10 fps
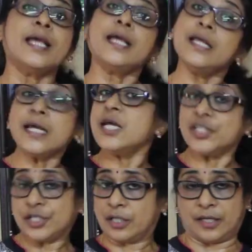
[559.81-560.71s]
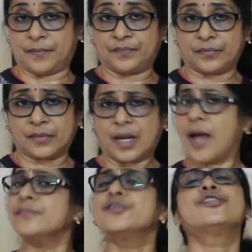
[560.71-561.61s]
Initially, I
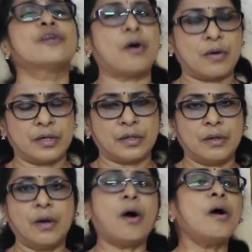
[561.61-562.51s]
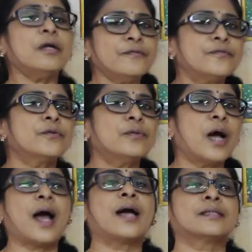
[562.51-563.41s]
am sure all of you
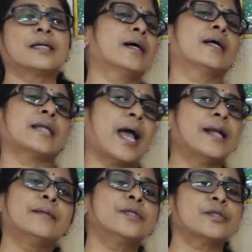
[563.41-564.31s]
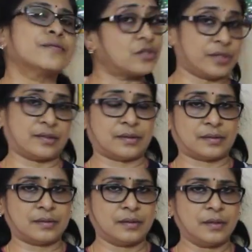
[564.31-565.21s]
had an element of
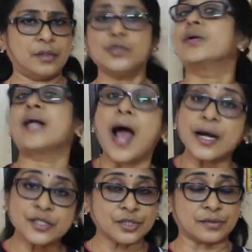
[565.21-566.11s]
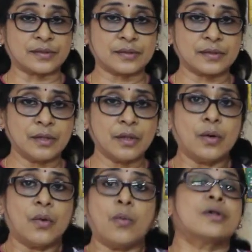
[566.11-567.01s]
stress. You are anxious.
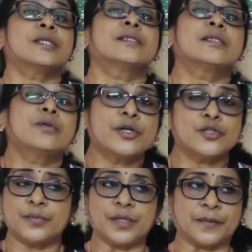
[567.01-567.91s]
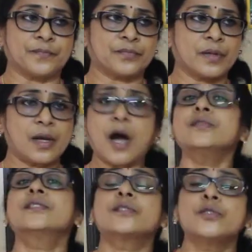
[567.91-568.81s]
What is it going to be? How
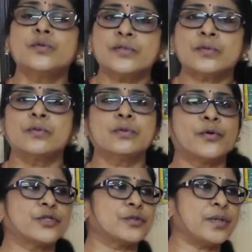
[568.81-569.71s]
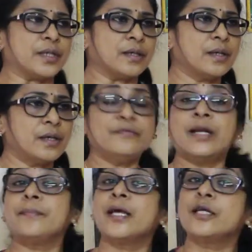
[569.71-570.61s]
is this new school going to be?
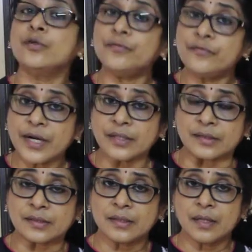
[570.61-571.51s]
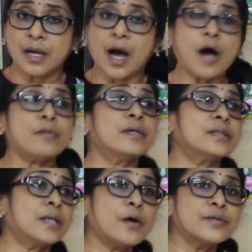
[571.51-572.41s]
Will I make new friends?
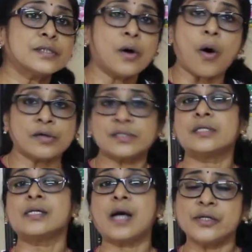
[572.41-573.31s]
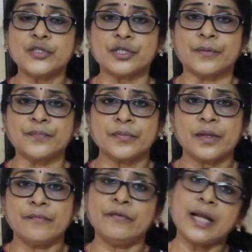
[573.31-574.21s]
How is the hostel culture?
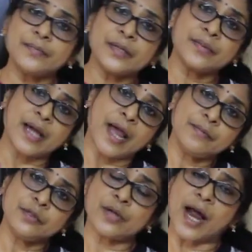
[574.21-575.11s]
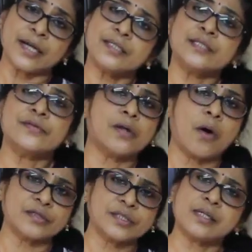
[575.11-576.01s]
Will I be able to adjust with the
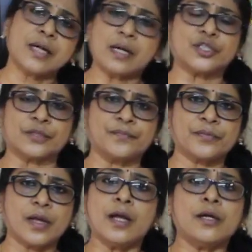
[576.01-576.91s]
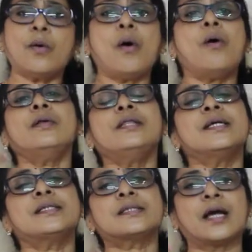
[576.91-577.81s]
hostel culture? Now all
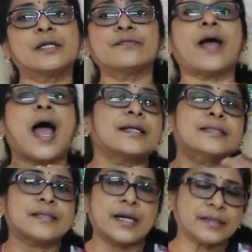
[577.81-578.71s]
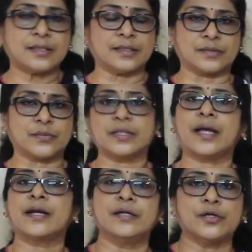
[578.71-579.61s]
these kind of anxieties were
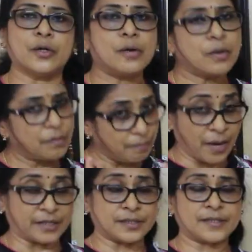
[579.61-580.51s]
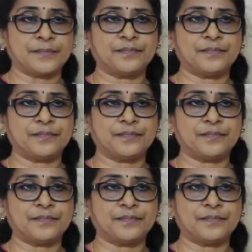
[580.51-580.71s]
there in your mind.